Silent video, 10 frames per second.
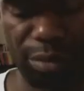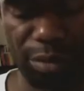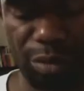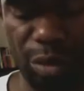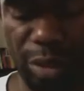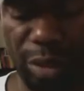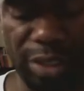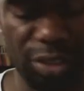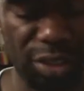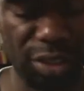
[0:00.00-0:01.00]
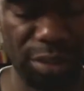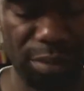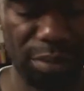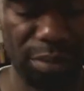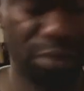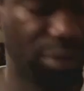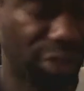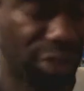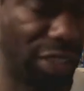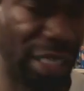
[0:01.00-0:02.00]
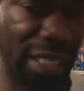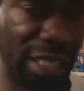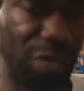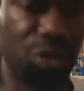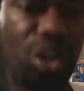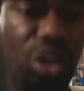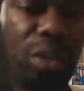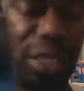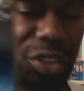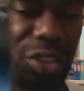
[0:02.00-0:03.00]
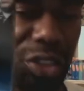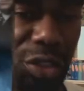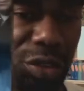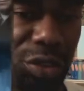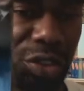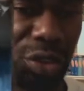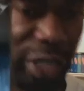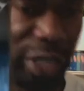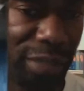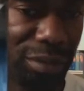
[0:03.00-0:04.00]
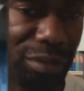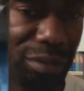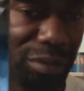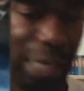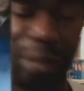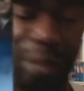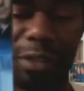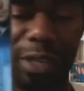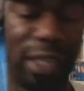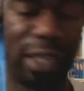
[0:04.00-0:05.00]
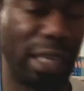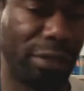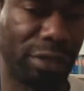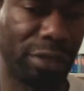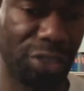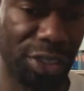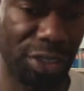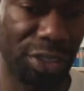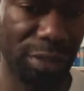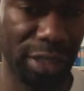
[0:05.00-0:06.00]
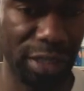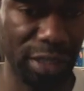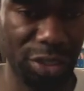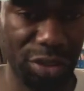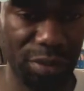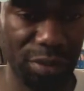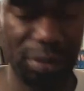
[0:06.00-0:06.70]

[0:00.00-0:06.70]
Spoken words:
So anyway, this is like I said, I was wrong about the show. It's great. Happy to finally have every season in my collection.